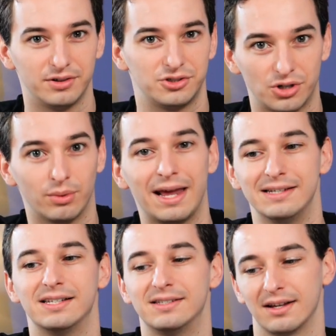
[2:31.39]

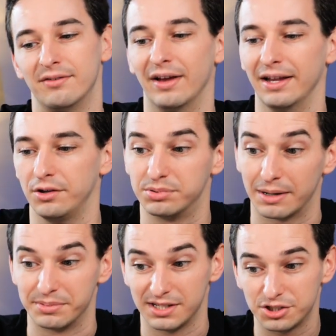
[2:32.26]
showcases a value
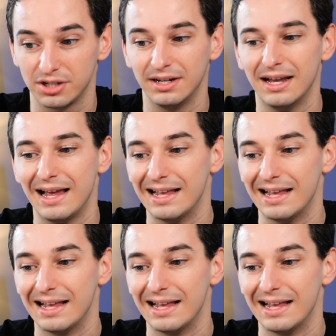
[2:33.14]
proposition.